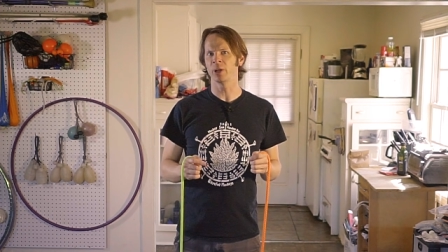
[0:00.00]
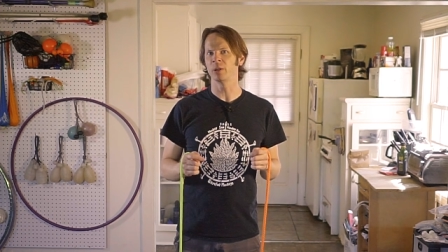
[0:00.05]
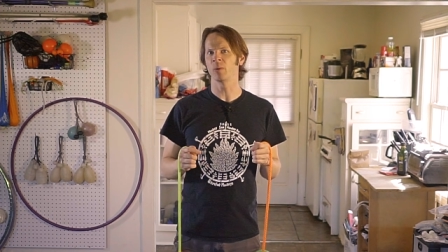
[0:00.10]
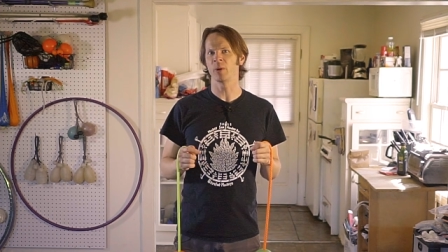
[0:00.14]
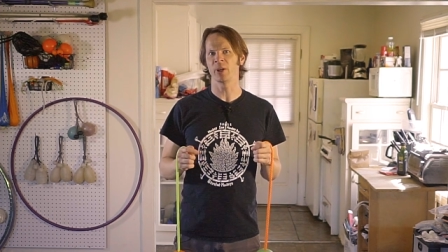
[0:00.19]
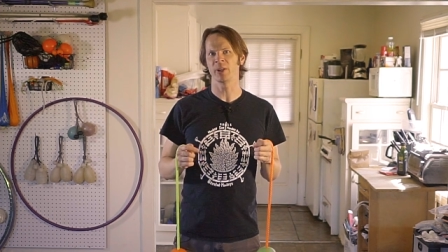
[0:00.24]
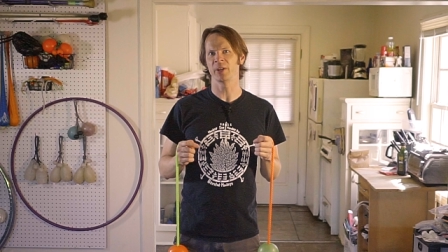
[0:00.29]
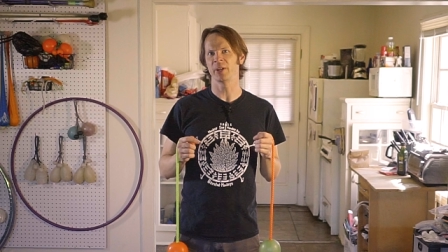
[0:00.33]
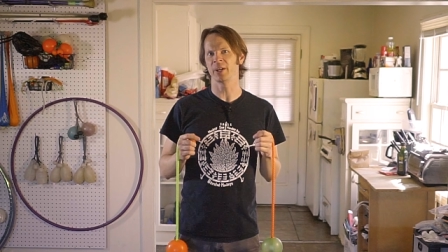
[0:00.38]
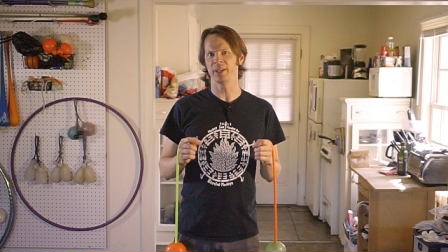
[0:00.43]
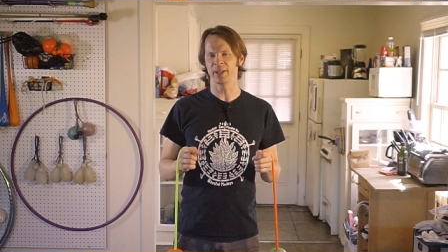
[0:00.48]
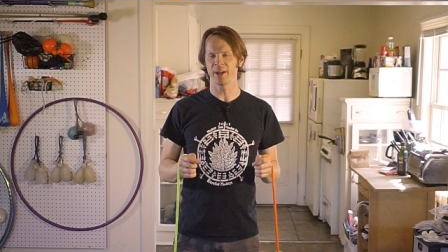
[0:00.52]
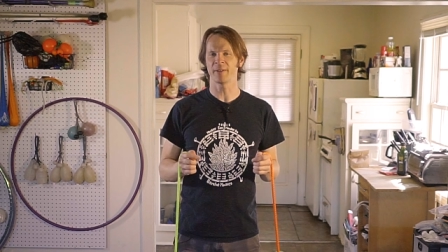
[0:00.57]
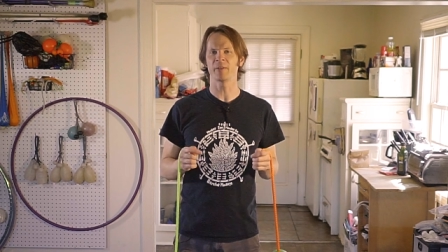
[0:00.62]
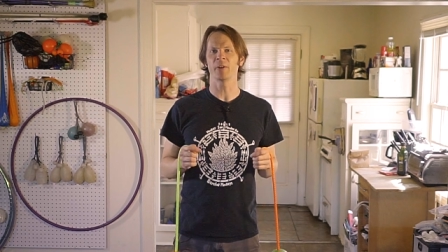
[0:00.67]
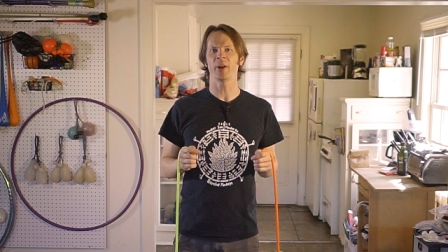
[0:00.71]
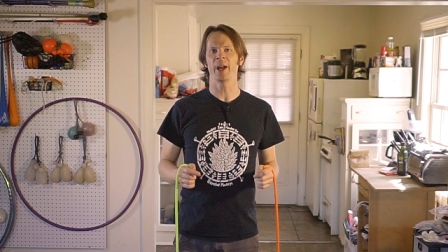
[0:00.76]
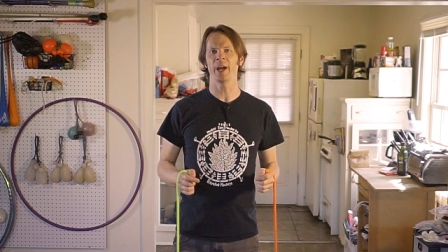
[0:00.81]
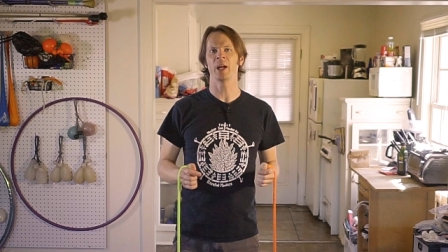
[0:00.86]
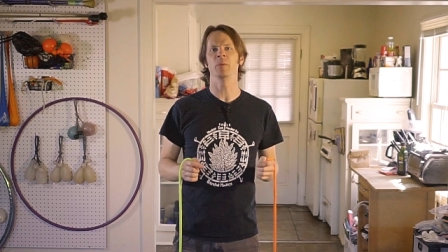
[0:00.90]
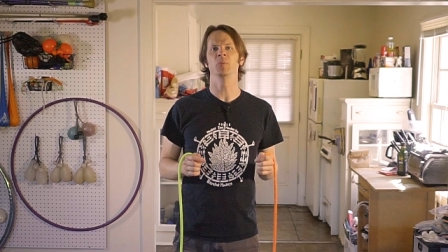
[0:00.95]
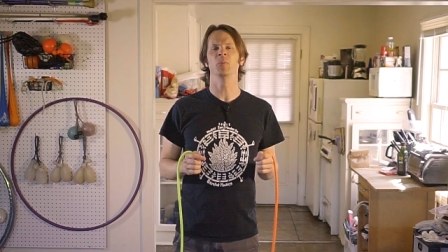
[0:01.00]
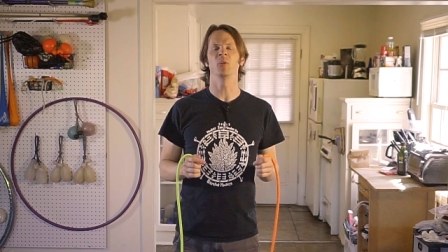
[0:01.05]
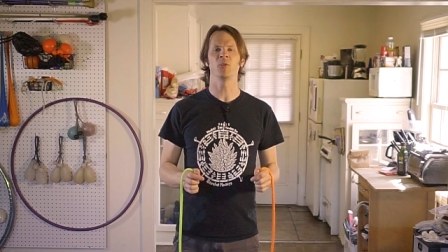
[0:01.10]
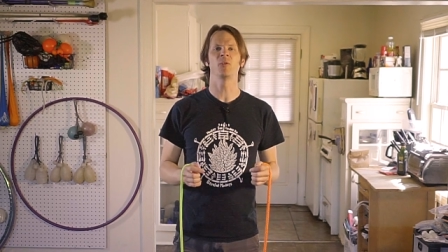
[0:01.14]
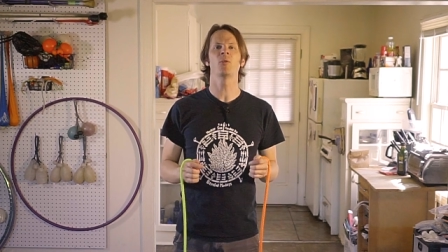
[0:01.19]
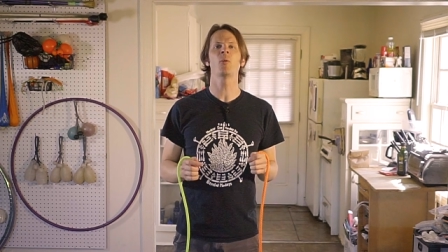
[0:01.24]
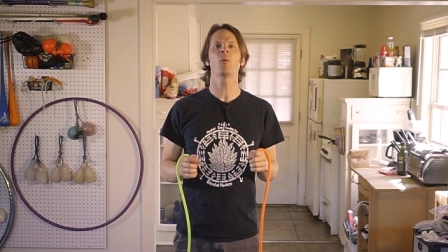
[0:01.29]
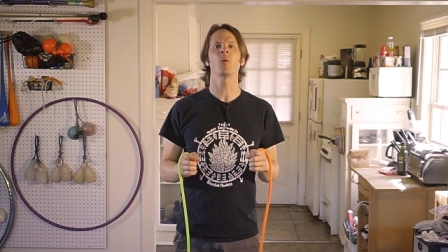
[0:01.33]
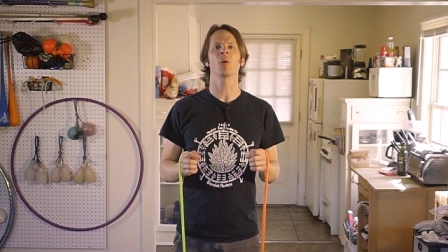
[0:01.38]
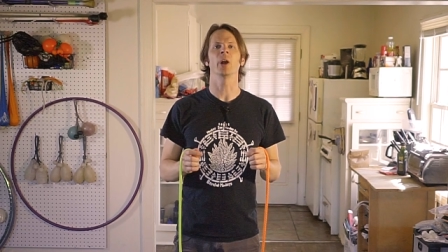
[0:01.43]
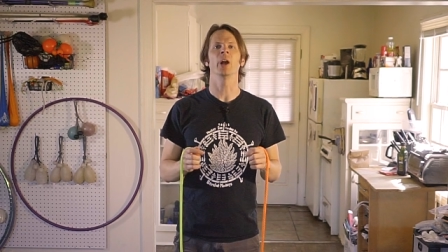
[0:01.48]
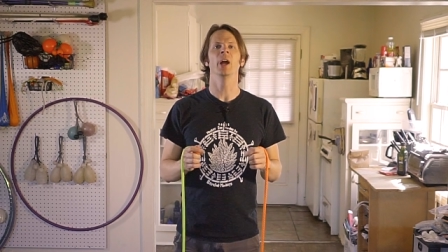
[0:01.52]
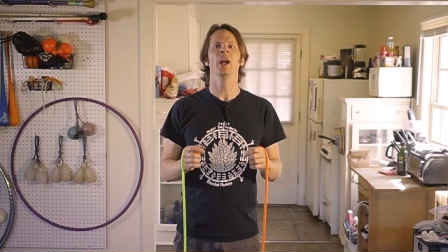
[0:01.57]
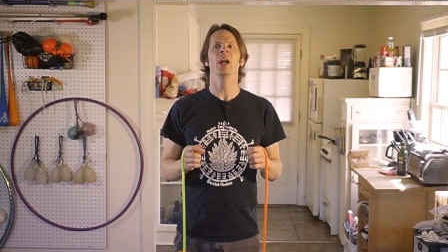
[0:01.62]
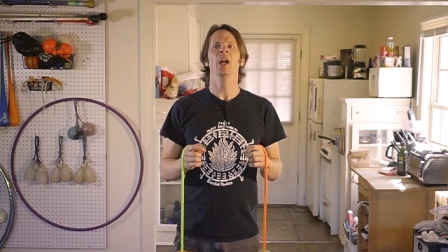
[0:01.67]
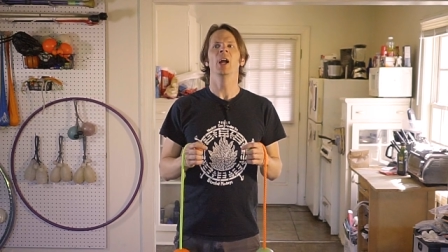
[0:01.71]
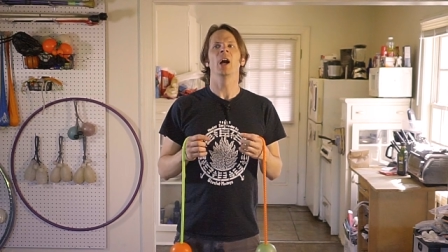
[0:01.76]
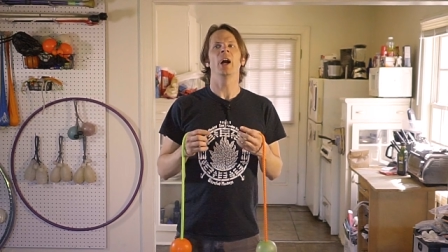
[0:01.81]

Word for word: in a way that I never had before.